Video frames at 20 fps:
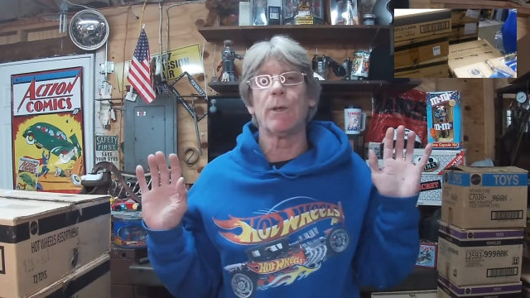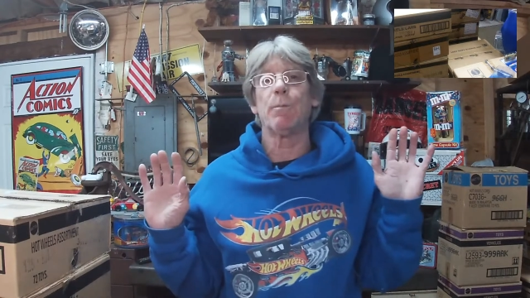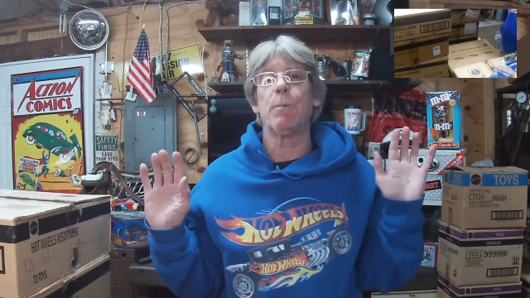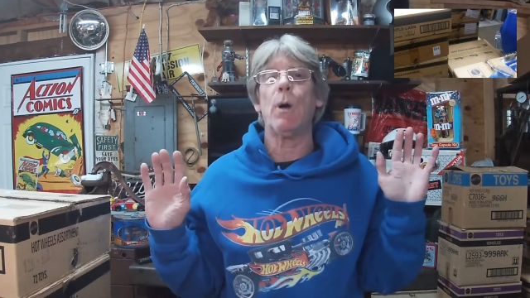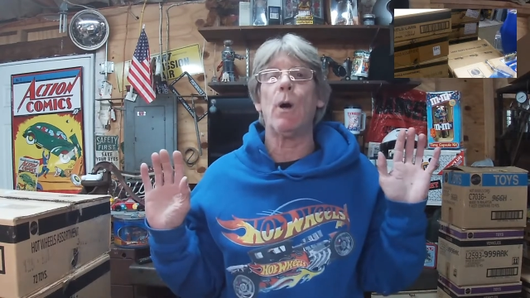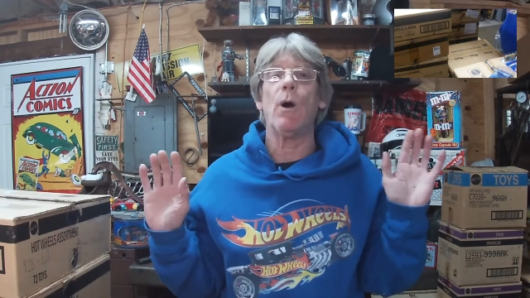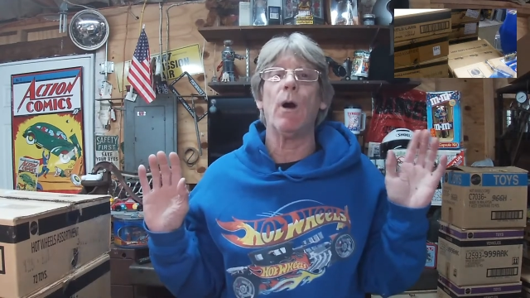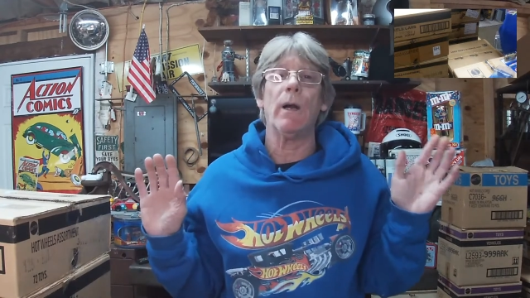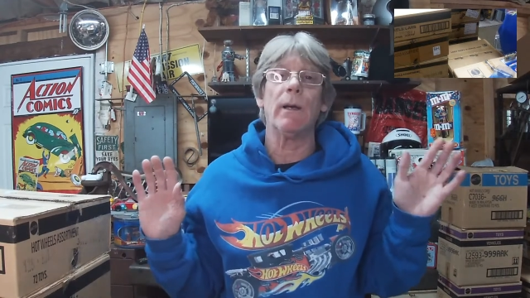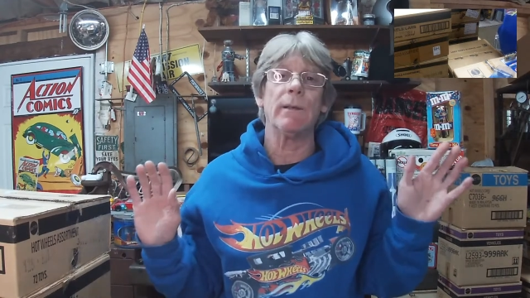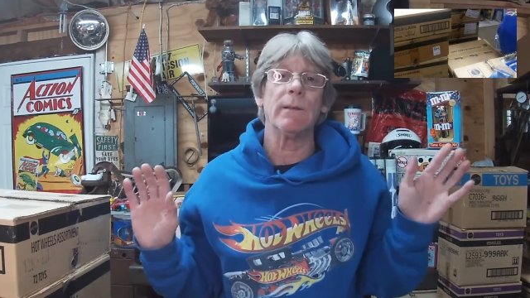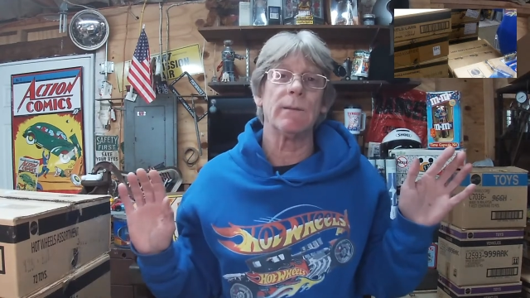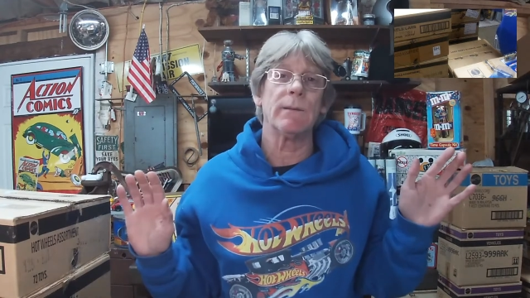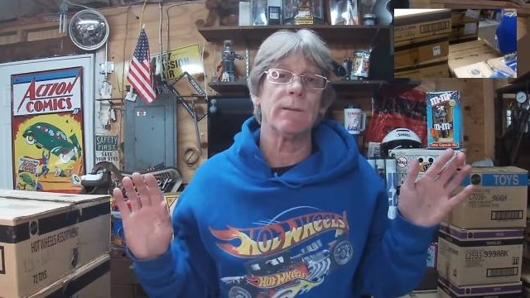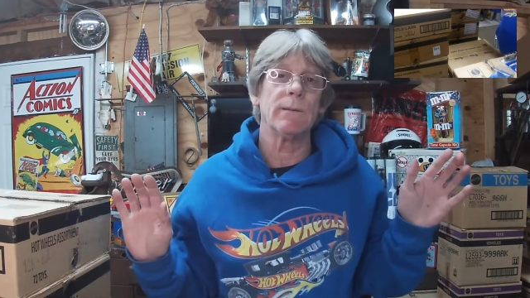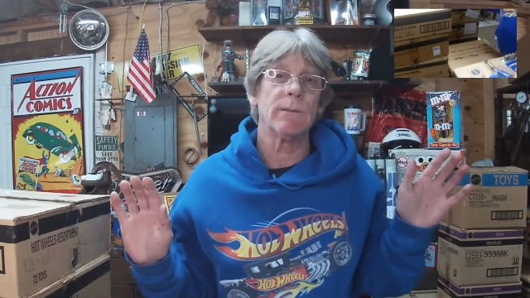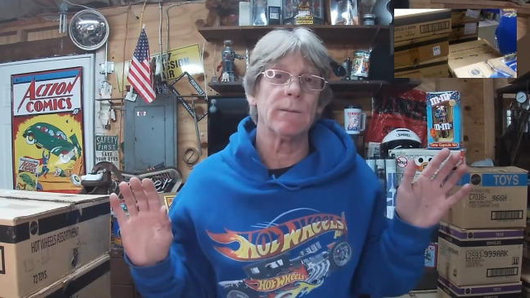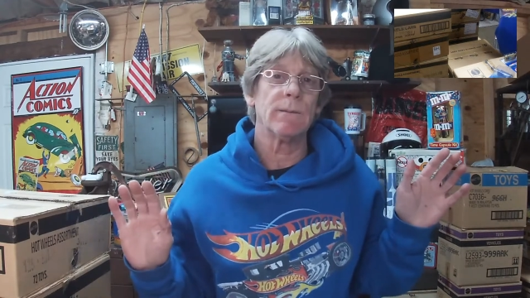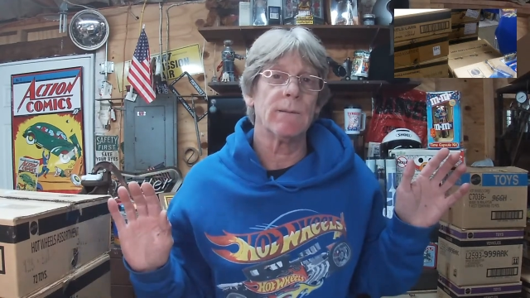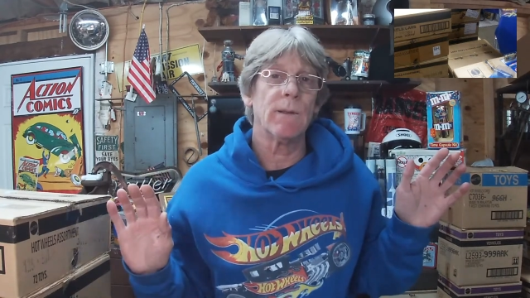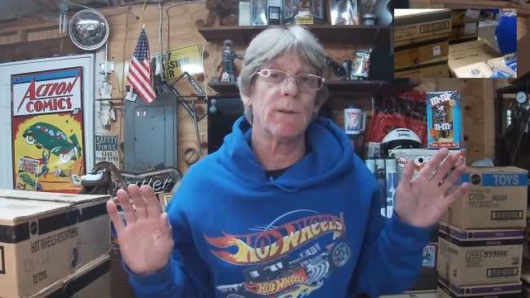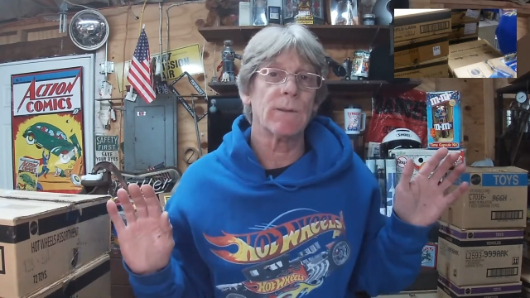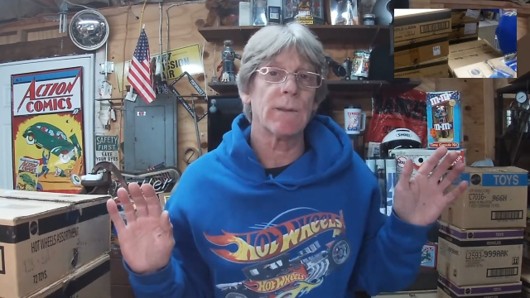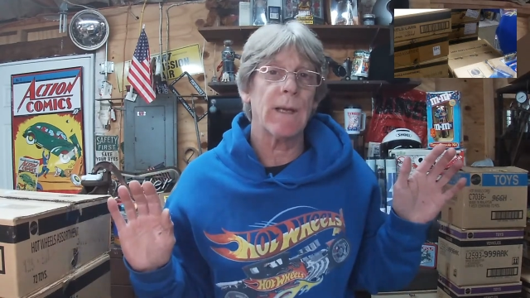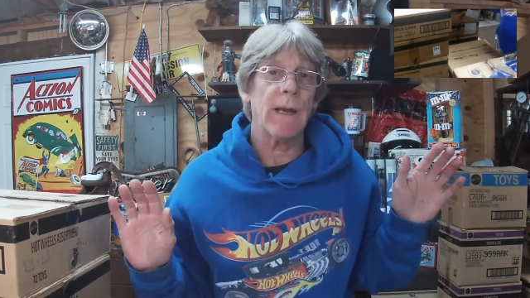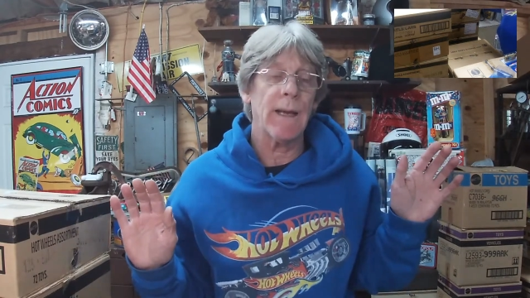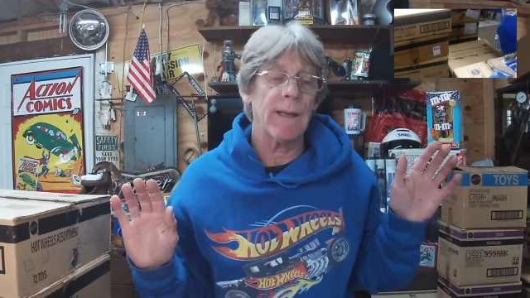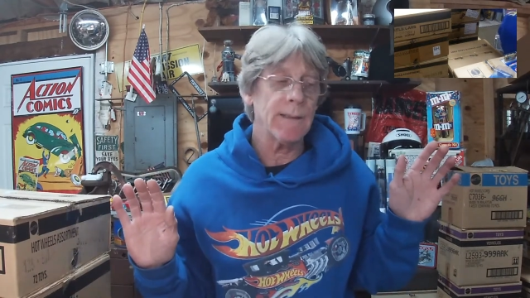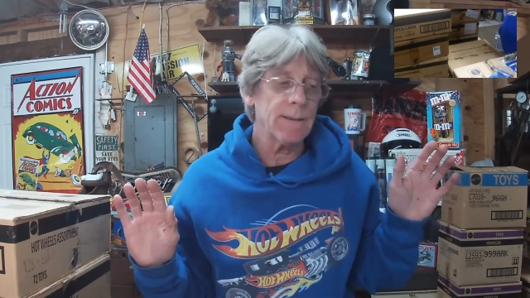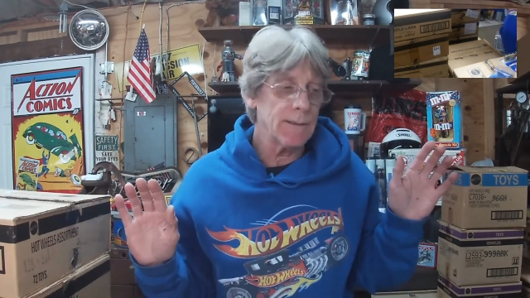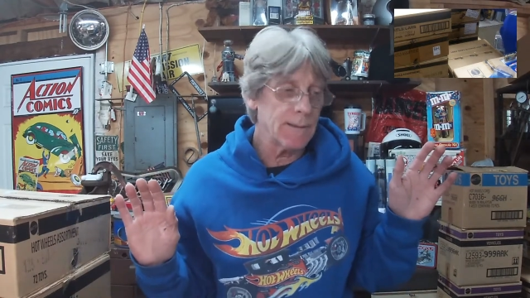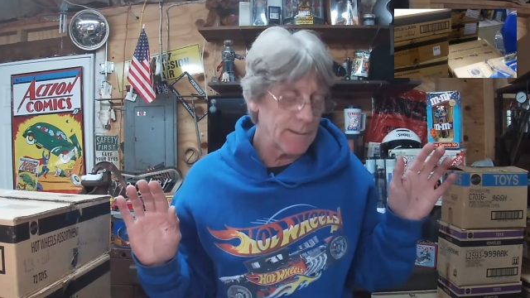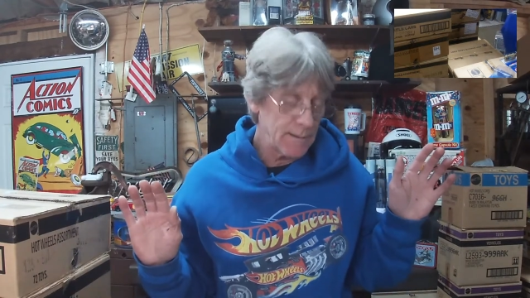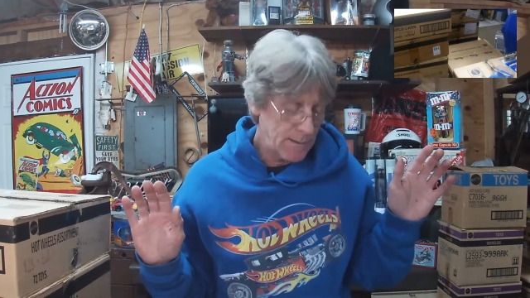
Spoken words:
apart. Okay?